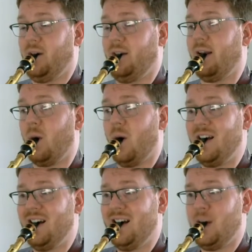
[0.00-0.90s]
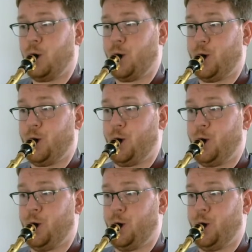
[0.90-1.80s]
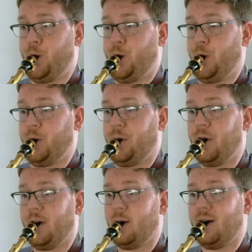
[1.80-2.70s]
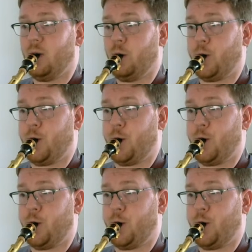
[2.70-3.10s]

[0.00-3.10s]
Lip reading: second one, third one,